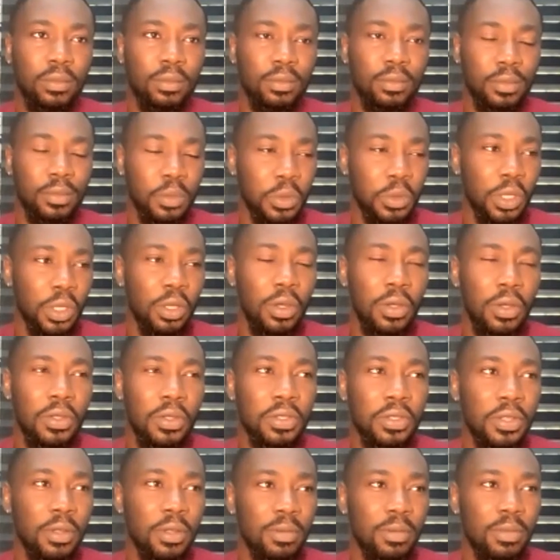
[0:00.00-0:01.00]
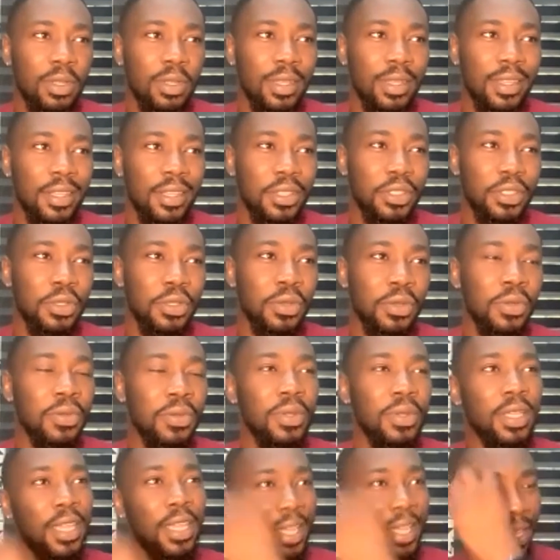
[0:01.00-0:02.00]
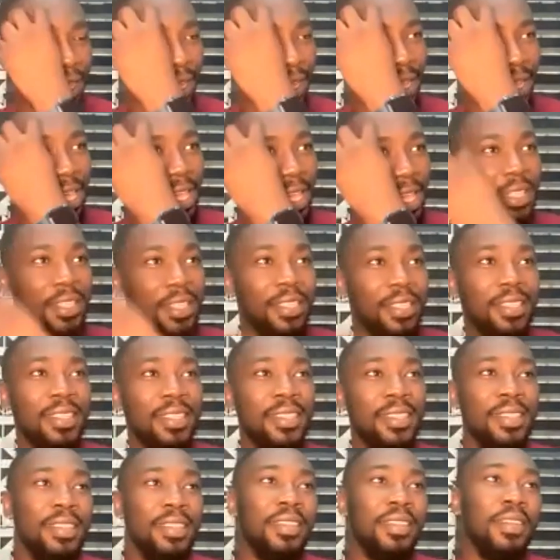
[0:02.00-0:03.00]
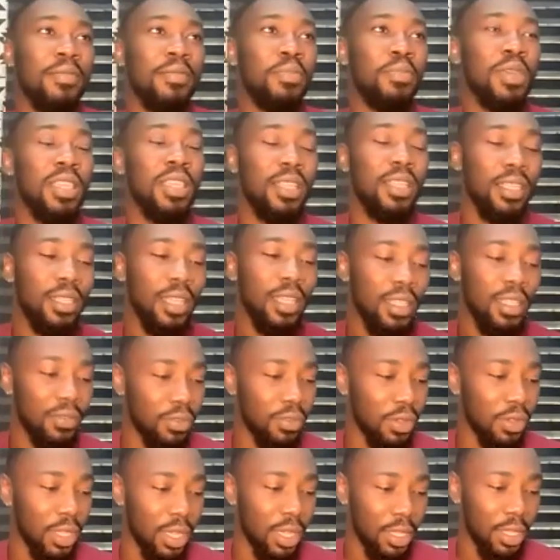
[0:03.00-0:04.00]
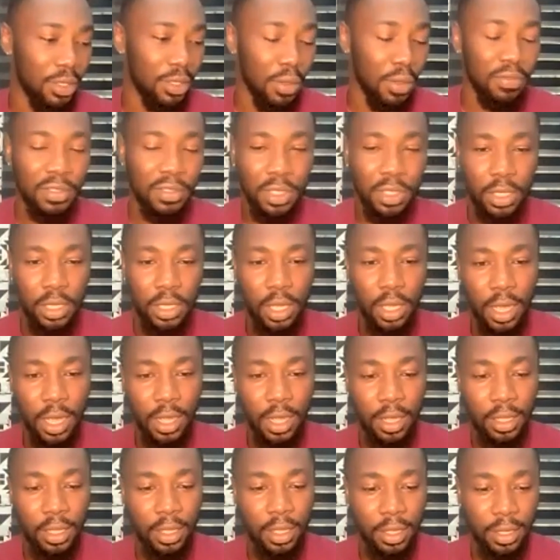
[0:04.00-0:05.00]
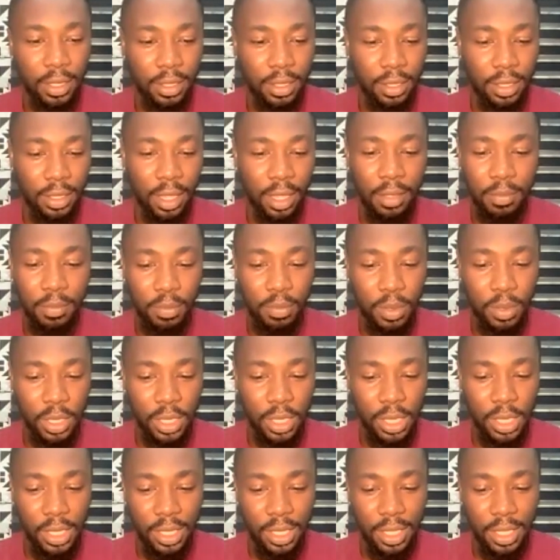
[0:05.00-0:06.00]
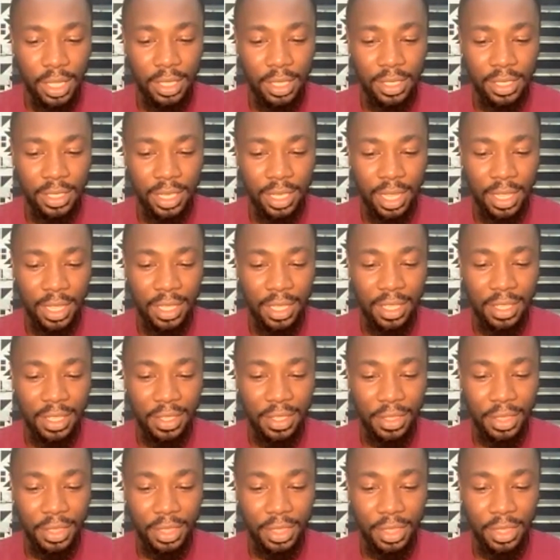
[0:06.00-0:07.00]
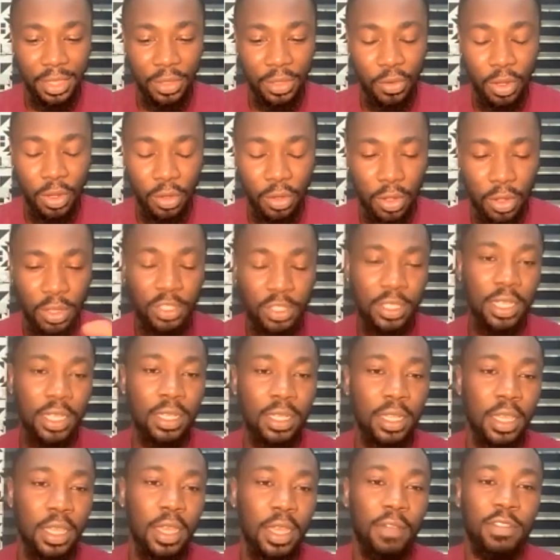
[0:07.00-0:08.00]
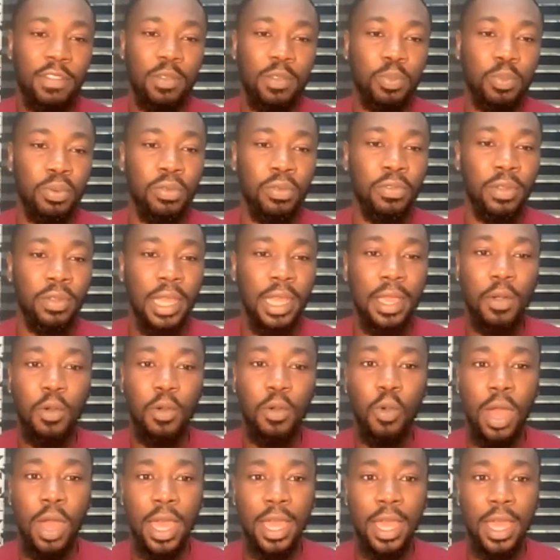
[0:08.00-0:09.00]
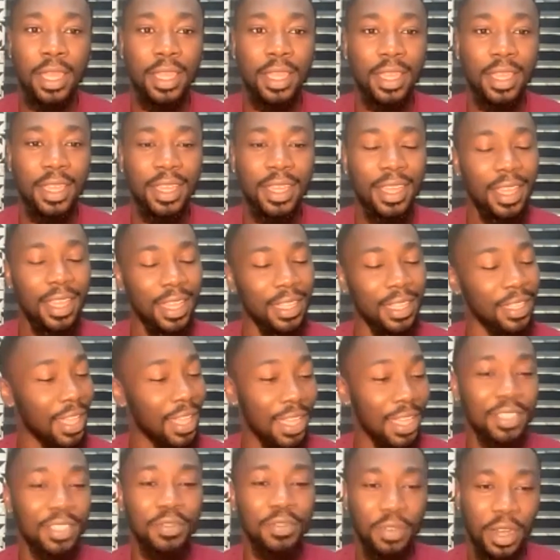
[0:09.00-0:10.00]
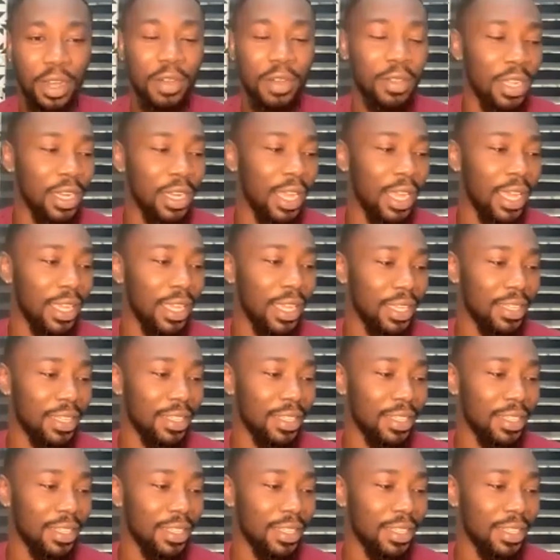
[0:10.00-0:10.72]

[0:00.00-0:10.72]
Okay, awesome. So it's being an advocate of DEI and B, it's like you constantly have to prove like why, and that's very like